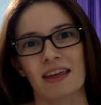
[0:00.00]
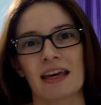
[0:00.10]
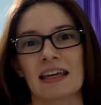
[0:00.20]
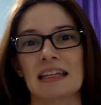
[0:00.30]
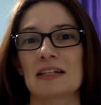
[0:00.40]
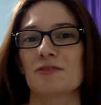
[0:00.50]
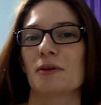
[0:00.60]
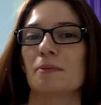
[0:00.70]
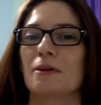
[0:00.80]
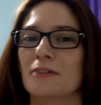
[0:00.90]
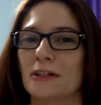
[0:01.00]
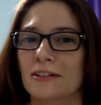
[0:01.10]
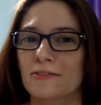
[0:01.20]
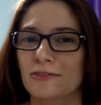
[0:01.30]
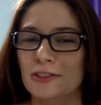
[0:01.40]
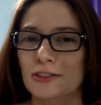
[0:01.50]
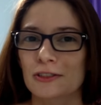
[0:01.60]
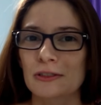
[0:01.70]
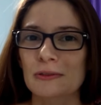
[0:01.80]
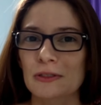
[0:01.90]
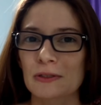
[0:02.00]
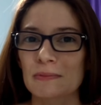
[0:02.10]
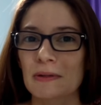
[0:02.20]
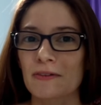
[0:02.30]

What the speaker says: and for my very first YouTube